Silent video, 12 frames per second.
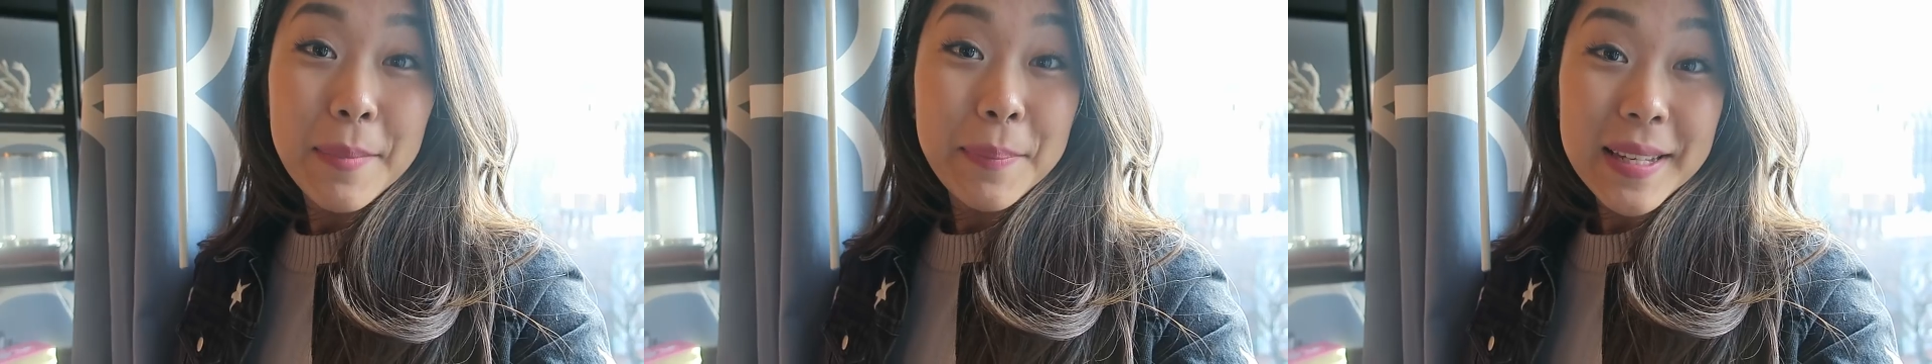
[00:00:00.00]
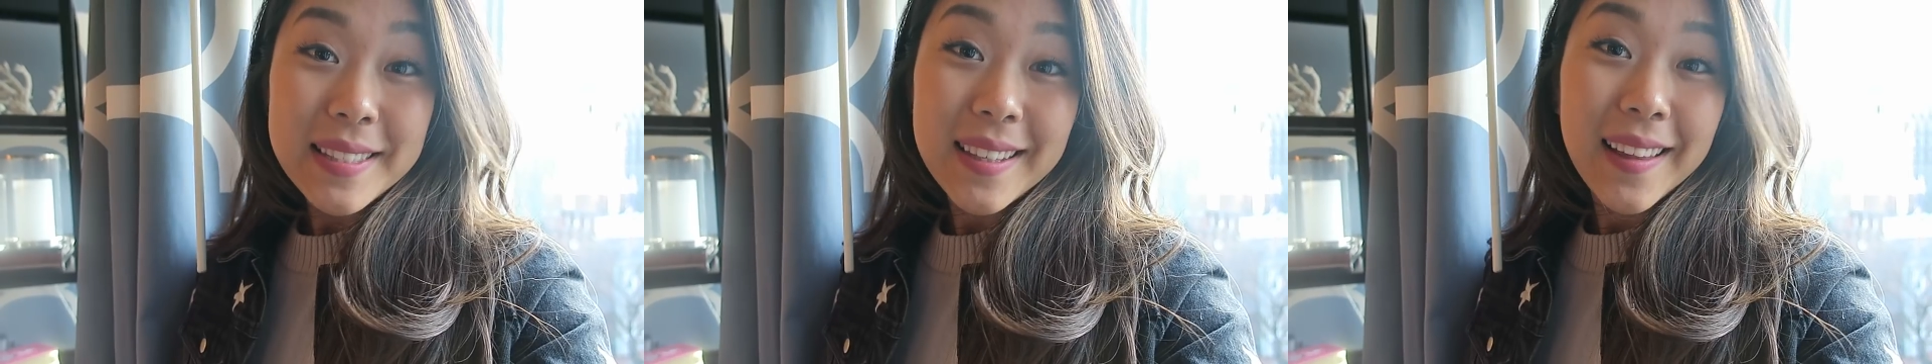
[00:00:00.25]
But
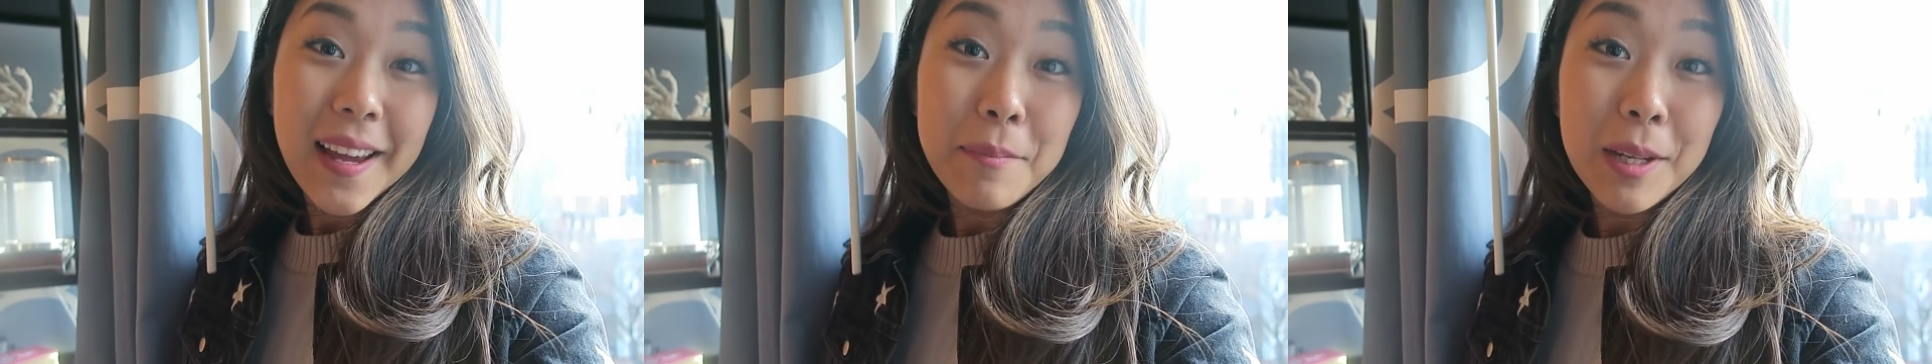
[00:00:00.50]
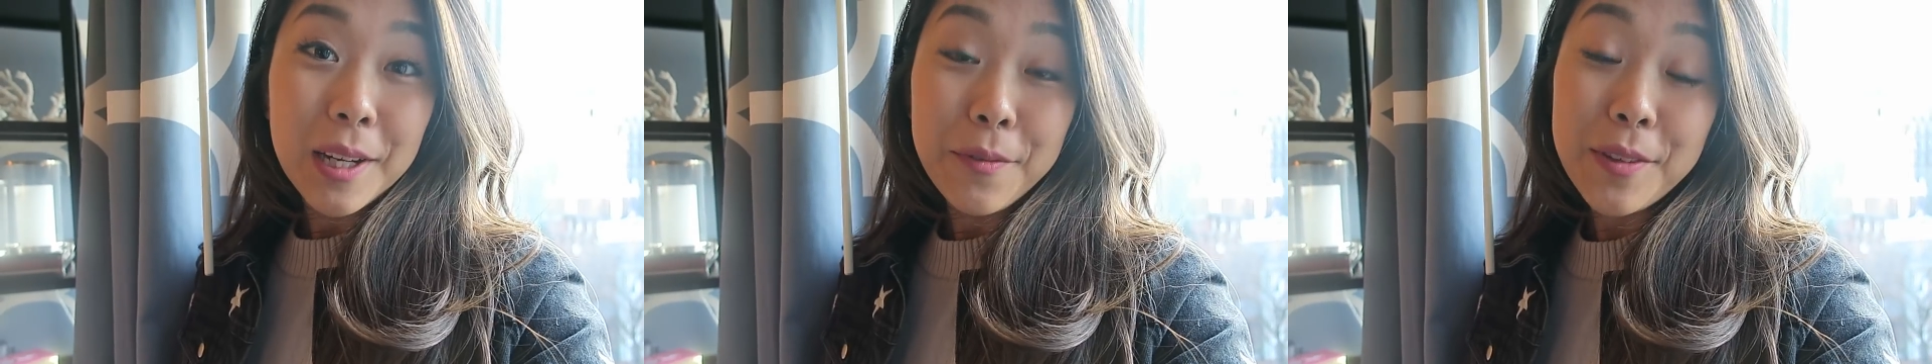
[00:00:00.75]
basically I'm
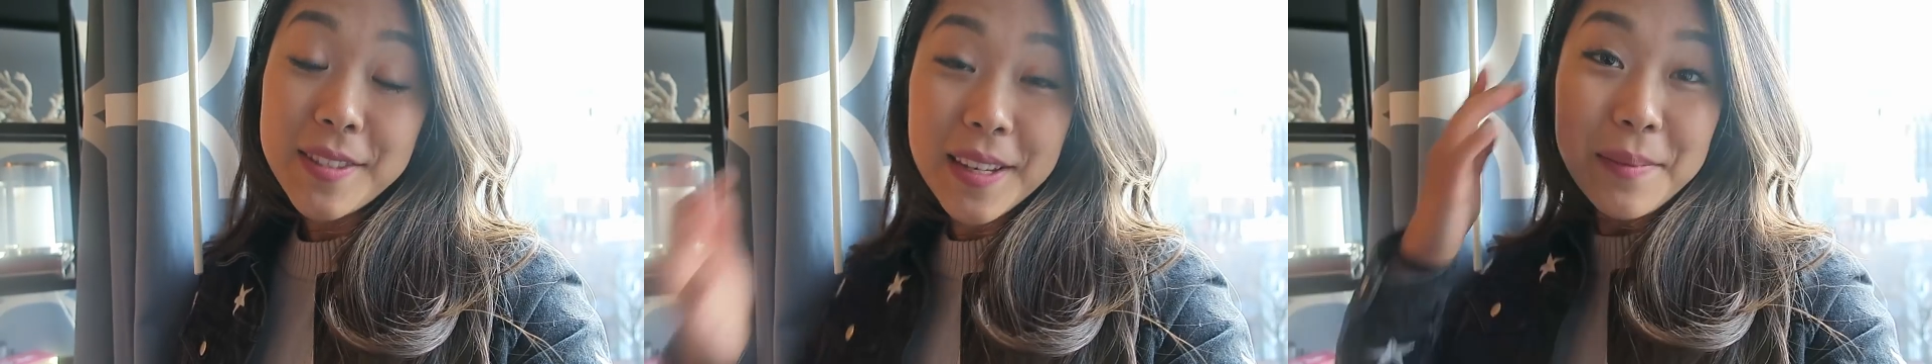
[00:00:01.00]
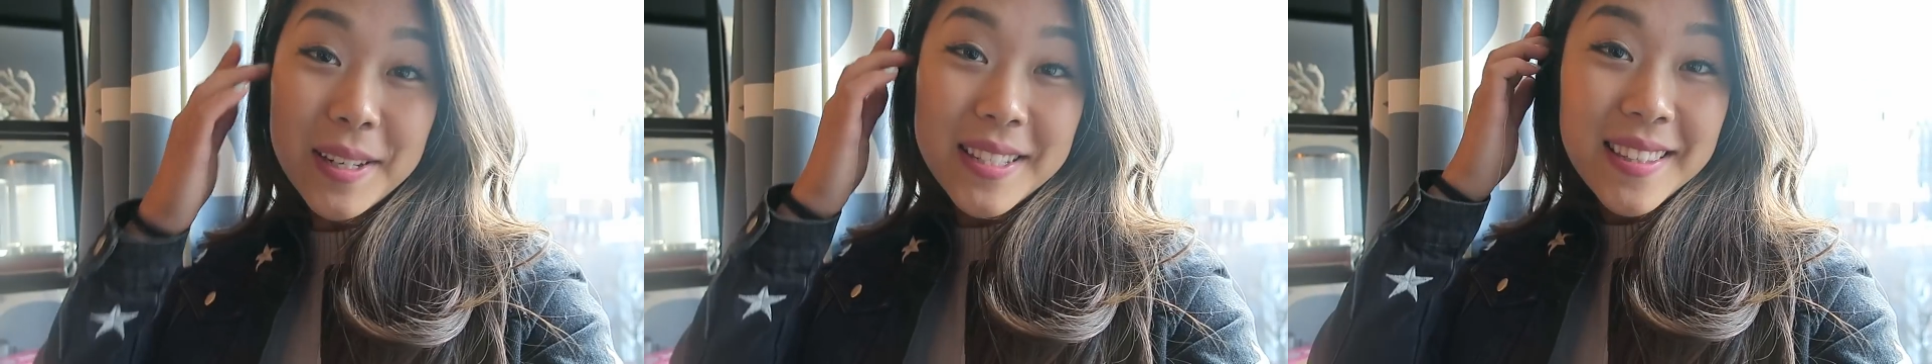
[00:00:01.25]
here for the
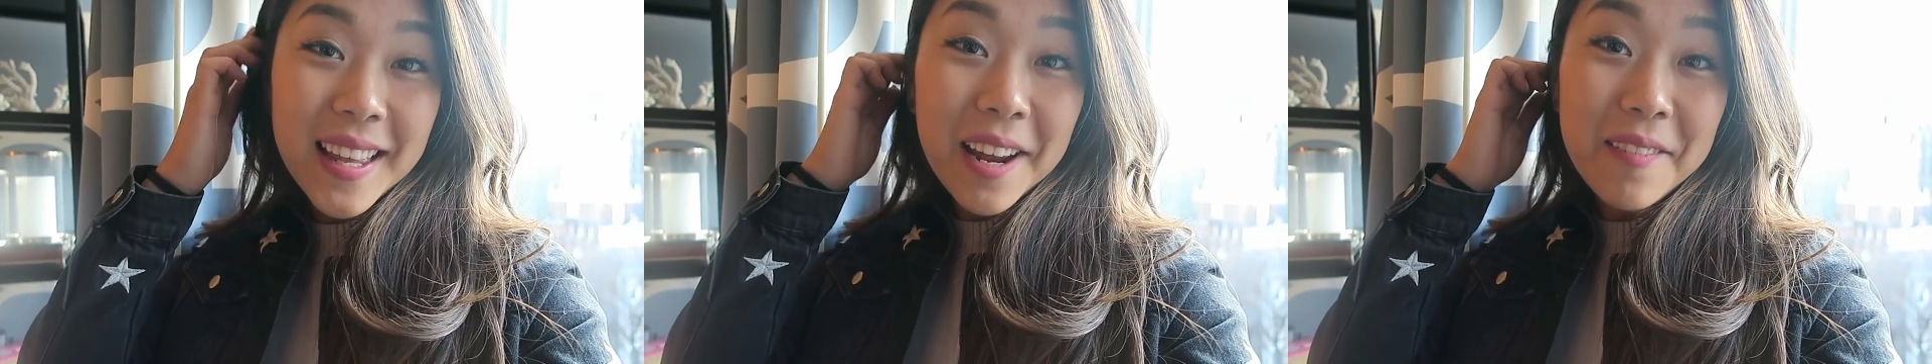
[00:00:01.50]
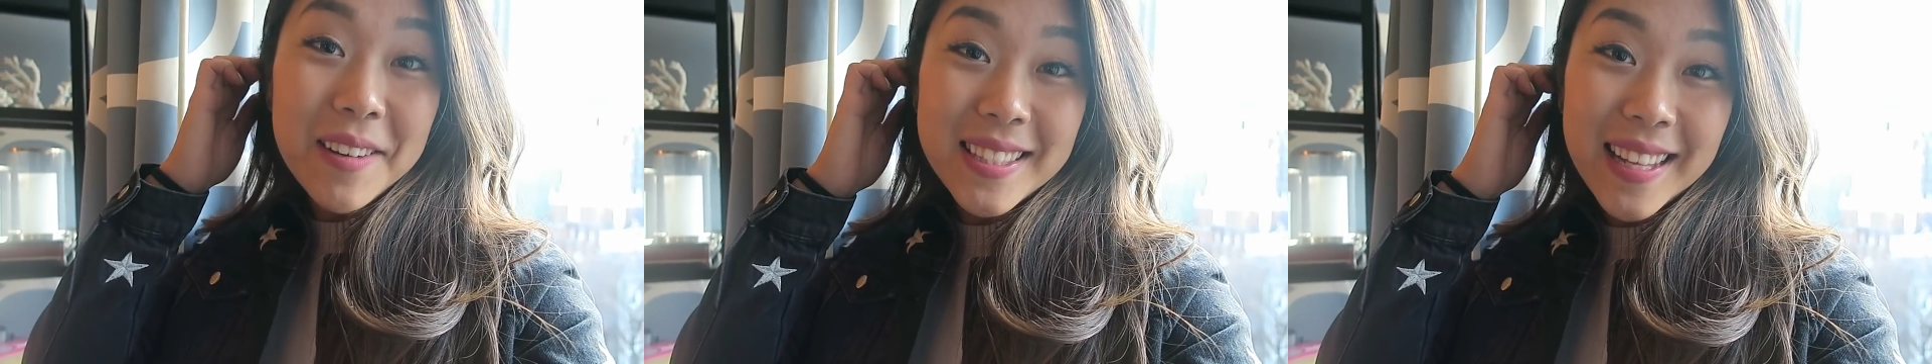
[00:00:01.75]
same reason that I
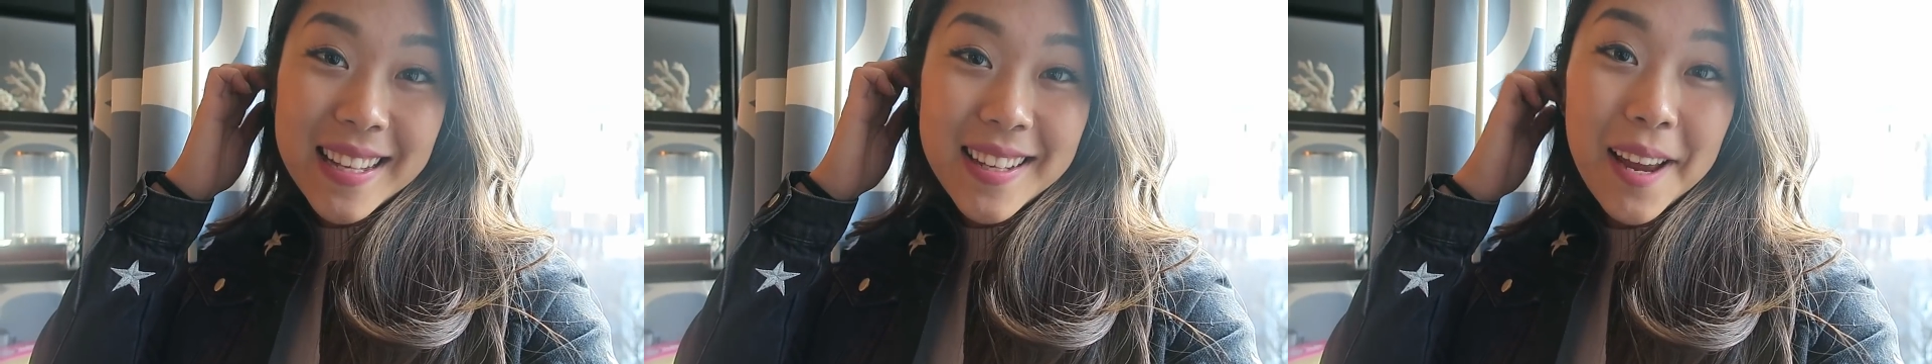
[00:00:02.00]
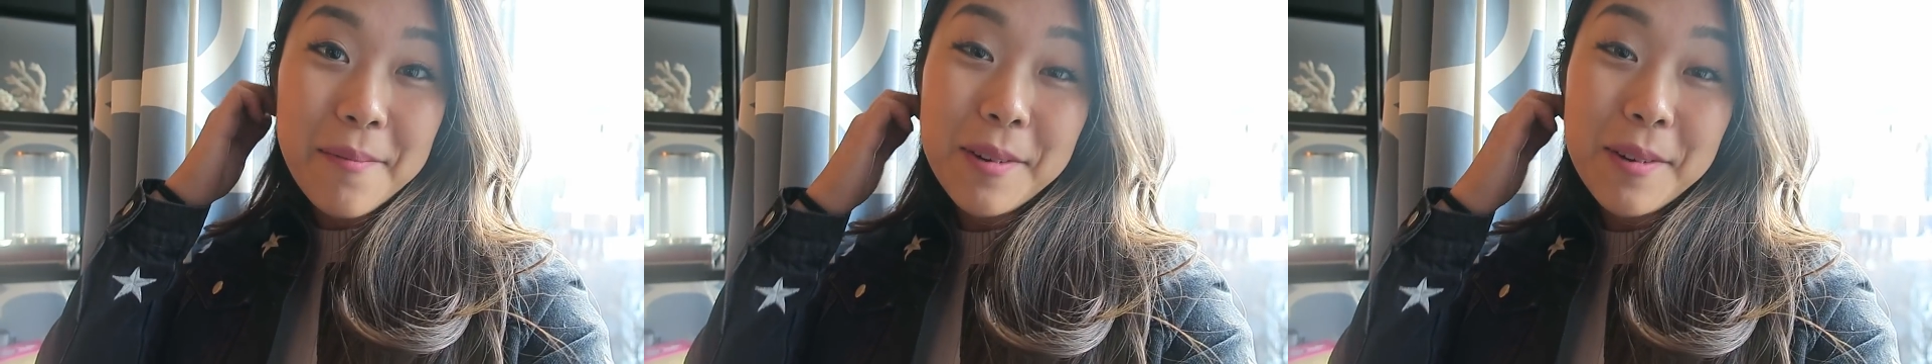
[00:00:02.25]
was last time,